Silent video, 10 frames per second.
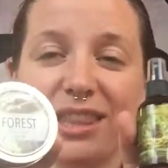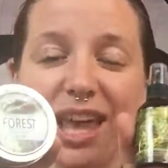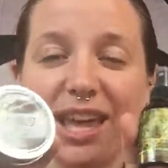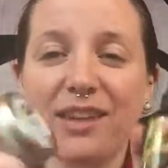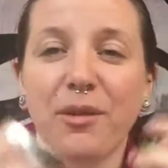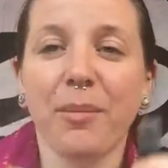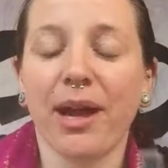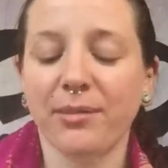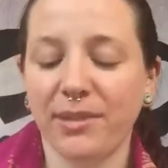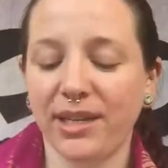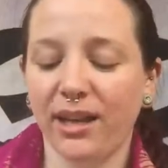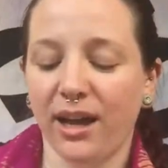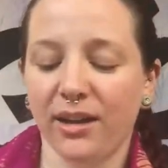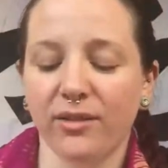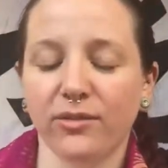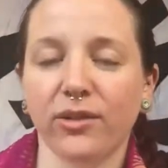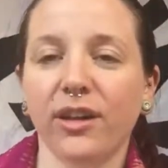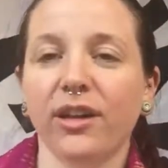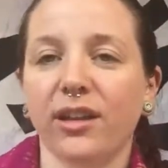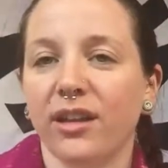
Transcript: They remind me of